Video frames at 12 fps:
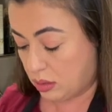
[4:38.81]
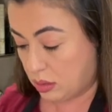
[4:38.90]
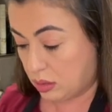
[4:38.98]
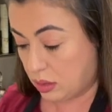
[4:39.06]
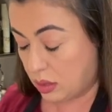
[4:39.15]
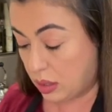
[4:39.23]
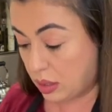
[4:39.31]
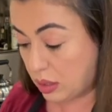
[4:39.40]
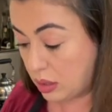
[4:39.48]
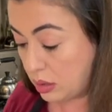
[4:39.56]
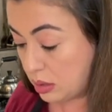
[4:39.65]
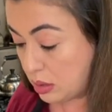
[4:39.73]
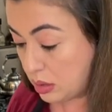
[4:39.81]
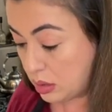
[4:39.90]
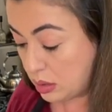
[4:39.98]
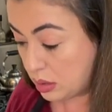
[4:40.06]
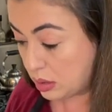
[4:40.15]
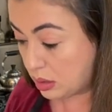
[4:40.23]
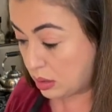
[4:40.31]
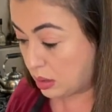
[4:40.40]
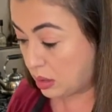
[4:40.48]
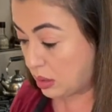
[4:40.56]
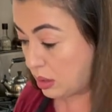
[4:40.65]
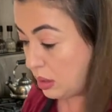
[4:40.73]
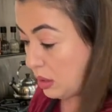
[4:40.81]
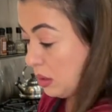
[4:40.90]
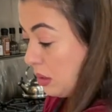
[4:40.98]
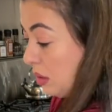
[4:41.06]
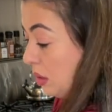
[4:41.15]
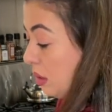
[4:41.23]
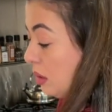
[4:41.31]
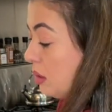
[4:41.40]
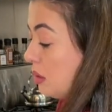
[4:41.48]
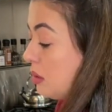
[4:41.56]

And I think